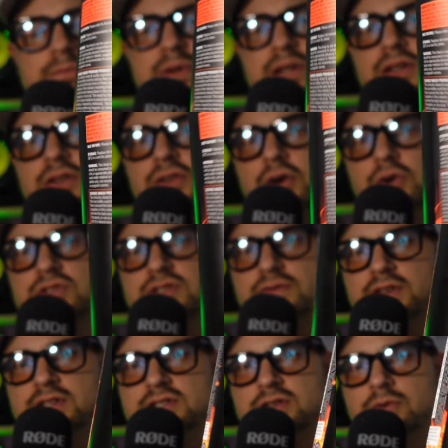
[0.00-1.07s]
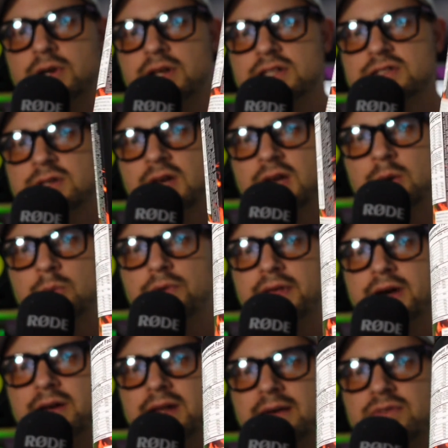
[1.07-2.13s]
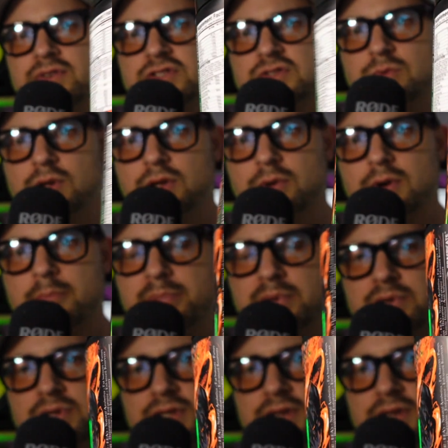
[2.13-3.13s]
bigger dose of these ingredients without having to swallow a billion